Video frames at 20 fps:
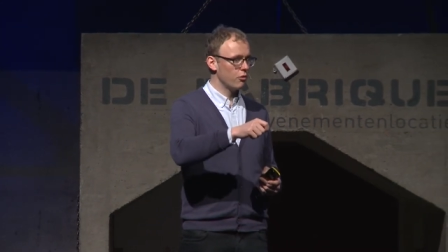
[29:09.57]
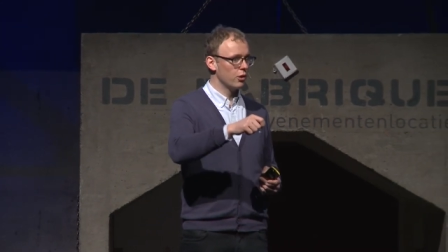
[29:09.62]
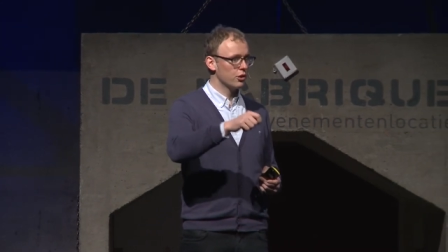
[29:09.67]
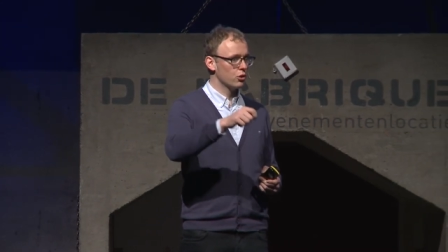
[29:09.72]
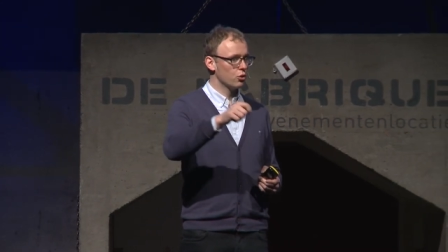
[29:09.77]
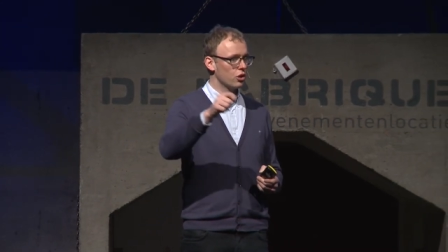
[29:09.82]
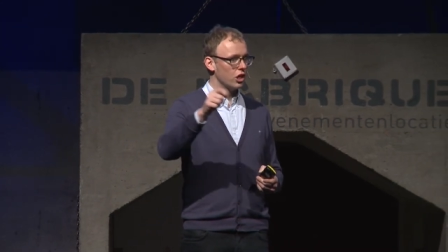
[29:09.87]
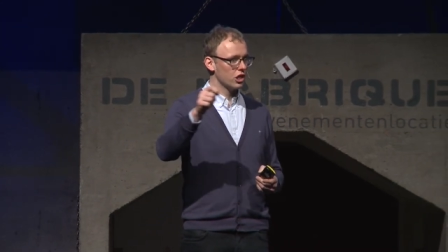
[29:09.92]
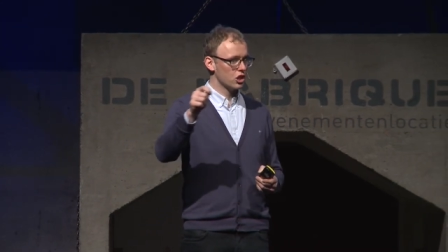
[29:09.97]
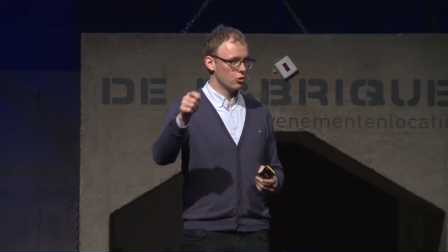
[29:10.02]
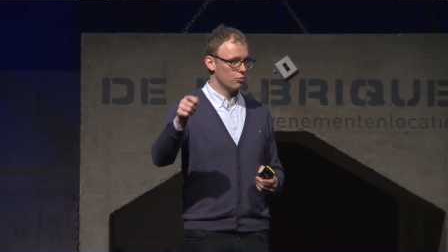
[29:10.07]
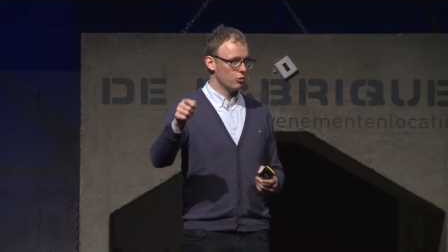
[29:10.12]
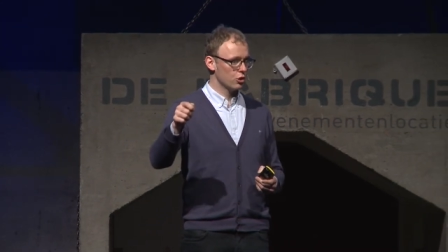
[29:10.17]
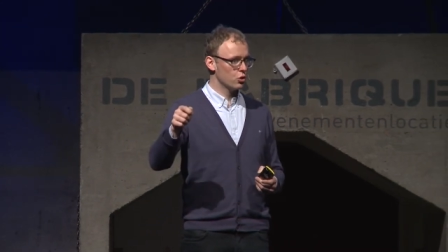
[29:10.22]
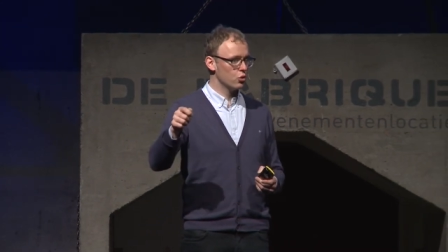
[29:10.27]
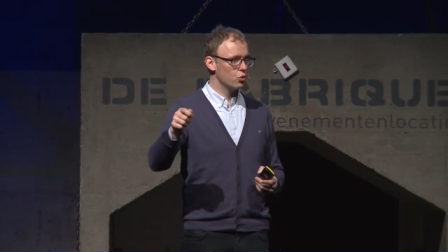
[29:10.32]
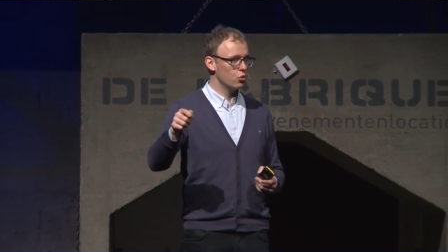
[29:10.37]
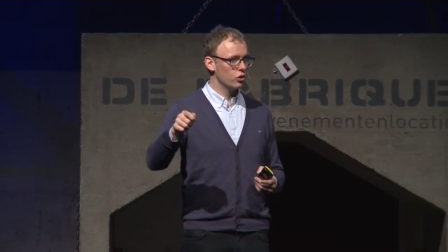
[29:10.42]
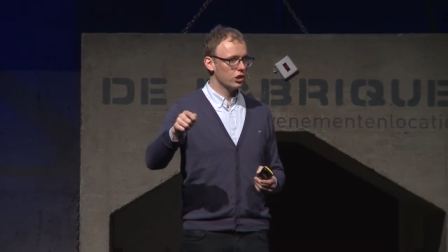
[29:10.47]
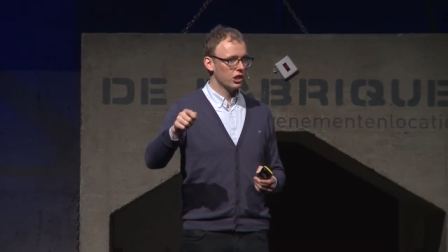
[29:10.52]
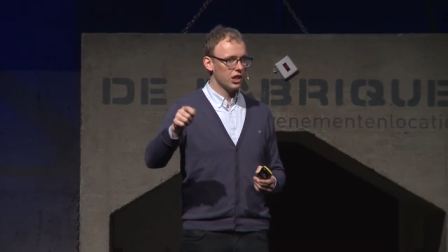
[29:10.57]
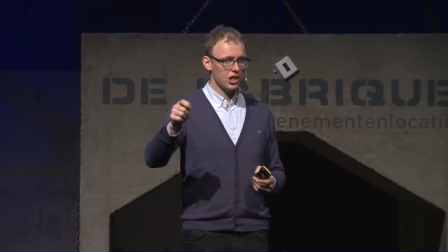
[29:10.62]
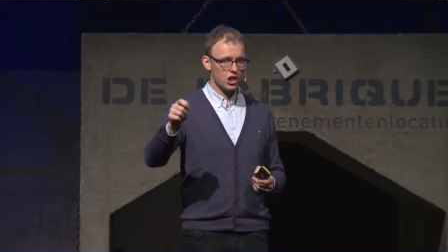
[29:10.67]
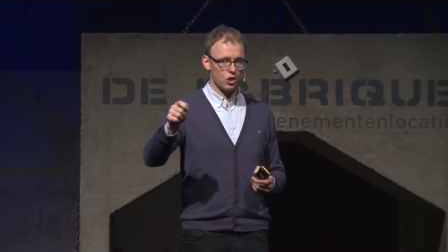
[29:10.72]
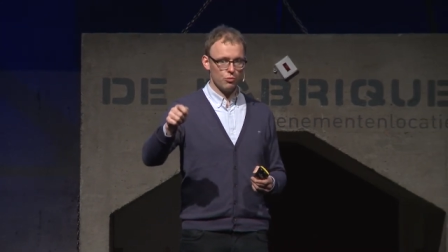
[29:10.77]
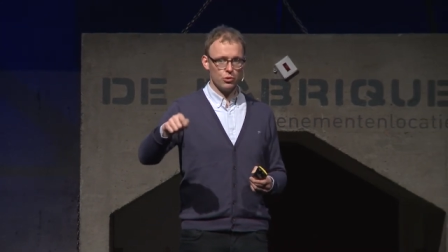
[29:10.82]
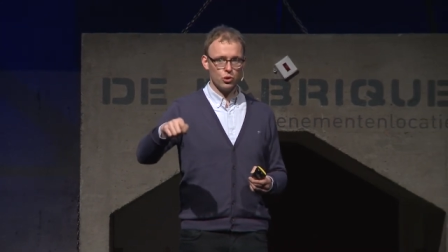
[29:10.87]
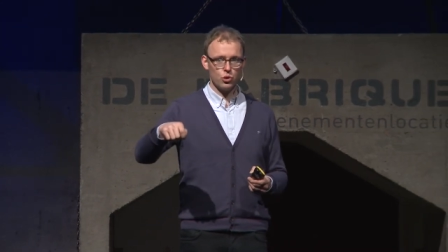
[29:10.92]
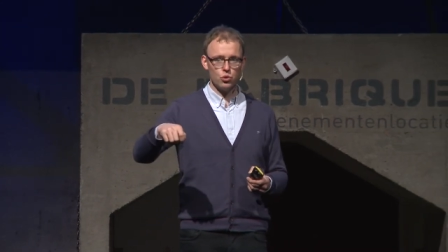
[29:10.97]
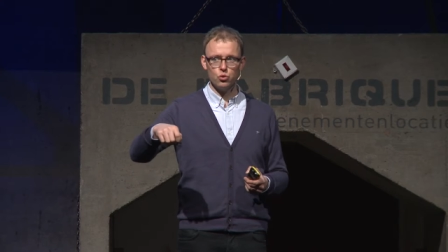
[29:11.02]
one to customer two and
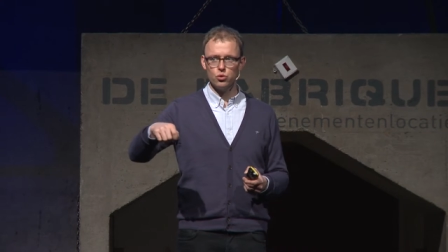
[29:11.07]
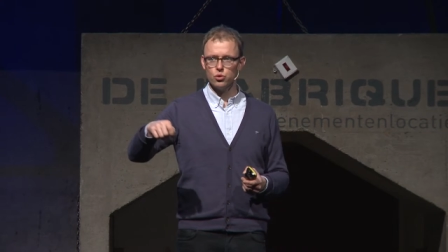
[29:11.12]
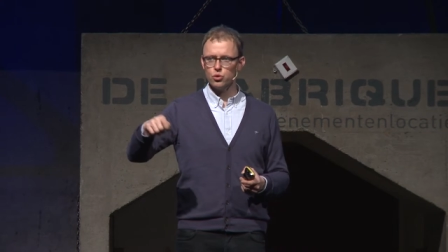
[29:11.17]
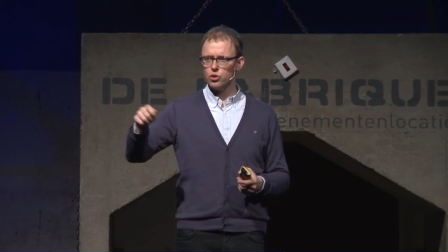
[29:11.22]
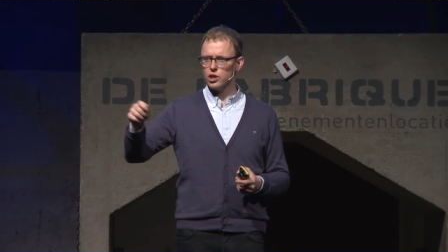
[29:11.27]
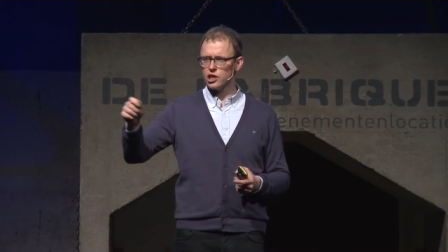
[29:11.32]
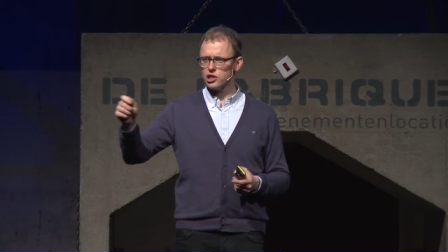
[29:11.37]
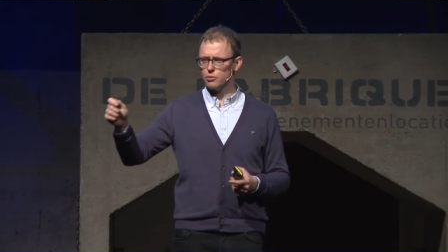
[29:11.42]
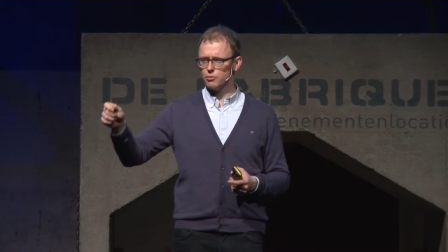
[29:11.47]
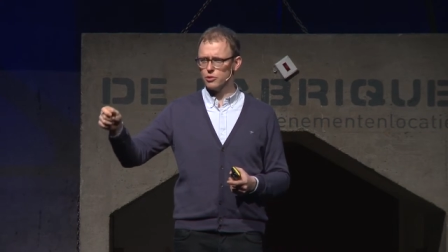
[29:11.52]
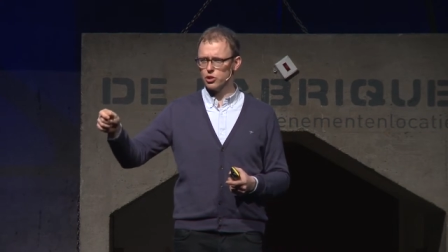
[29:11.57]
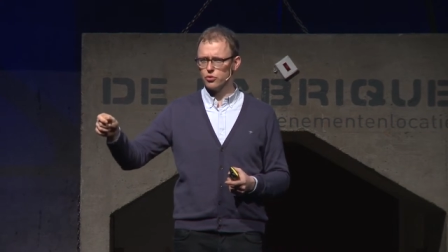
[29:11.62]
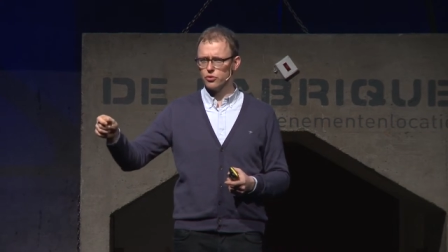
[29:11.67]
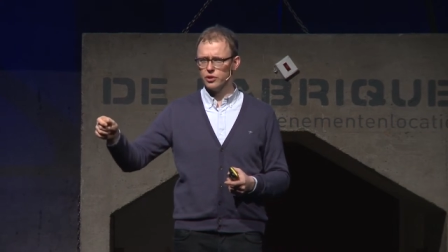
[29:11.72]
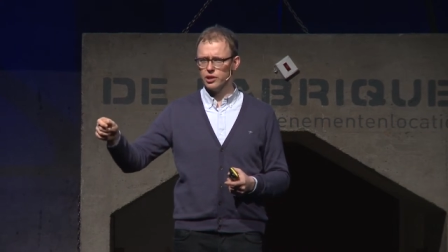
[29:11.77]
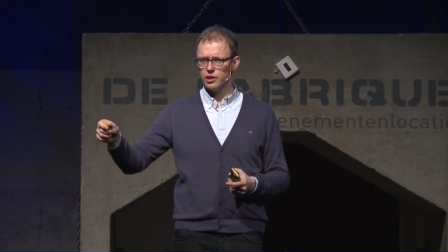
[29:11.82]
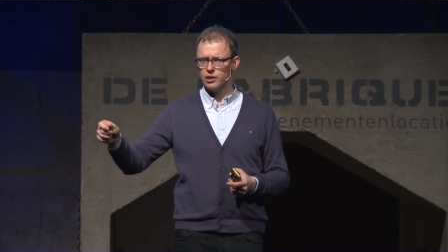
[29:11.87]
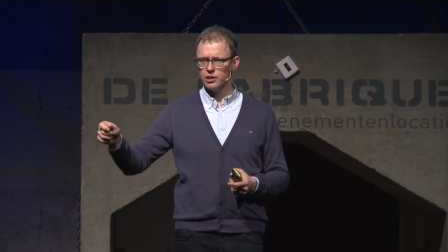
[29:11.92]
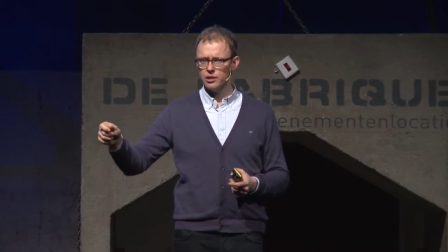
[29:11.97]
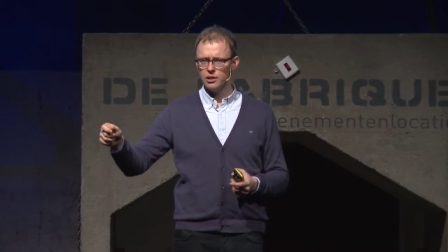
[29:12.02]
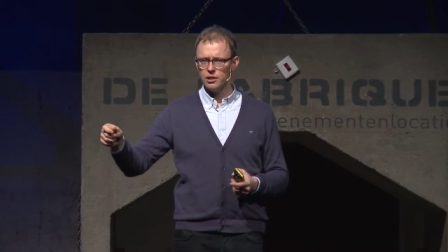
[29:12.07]
customer two to customer three,